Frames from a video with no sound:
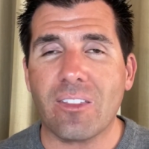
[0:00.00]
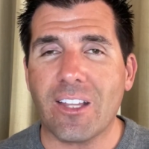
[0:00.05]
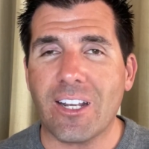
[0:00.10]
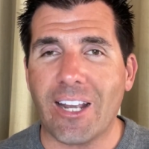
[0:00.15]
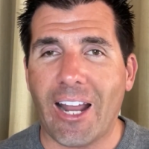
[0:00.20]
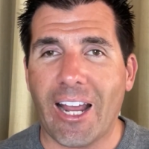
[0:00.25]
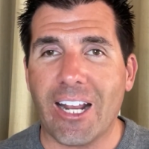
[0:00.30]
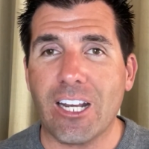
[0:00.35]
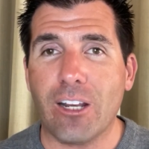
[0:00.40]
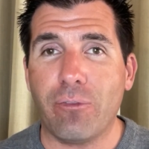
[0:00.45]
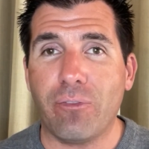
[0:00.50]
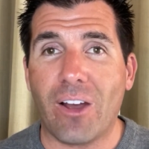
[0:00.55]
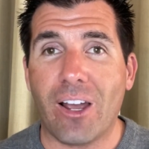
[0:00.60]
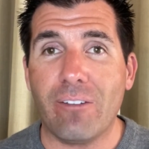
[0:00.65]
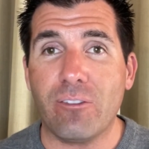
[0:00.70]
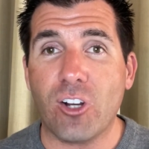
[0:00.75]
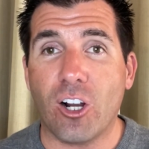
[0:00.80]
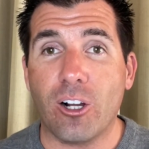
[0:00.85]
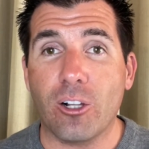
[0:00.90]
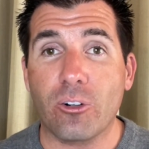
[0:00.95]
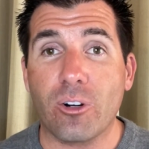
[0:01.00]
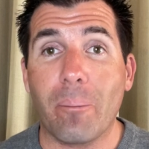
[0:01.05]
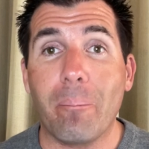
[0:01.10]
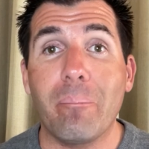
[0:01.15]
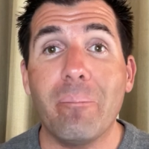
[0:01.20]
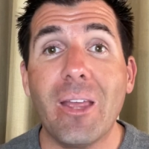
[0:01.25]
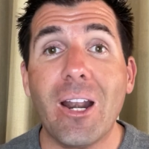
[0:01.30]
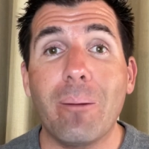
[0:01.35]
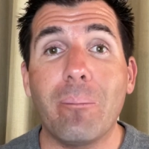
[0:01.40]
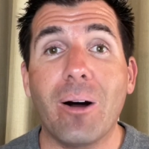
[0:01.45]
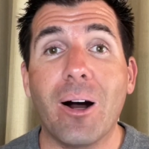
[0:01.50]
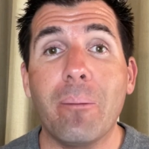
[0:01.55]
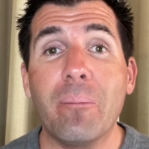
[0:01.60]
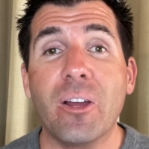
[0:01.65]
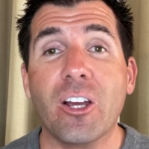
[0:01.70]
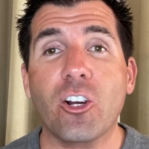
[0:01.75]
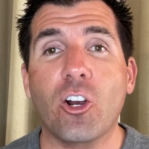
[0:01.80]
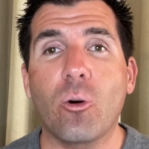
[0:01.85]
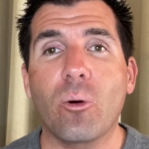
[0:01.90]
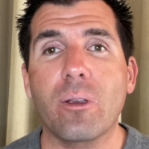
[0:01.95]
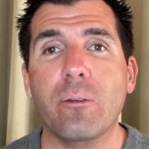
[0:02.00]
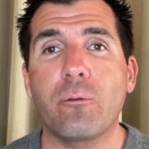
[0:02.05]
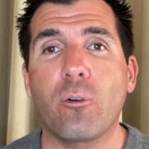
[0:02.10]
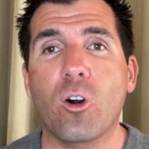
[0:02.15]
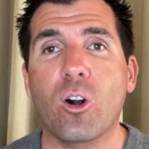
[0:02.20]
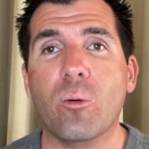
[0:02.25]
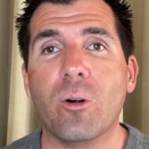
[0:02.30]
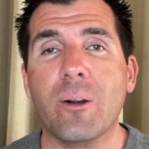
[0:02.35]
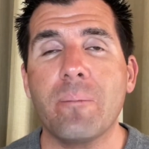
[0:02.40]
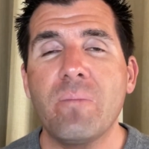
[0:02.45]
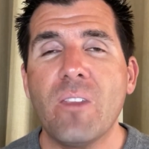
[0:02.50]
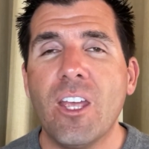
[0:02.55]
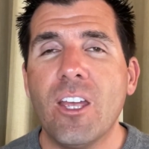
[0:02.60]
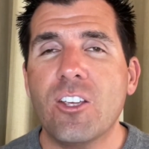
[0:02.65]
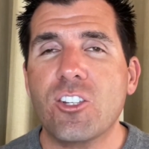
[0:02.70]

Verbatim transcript: the $95 minimum going forward.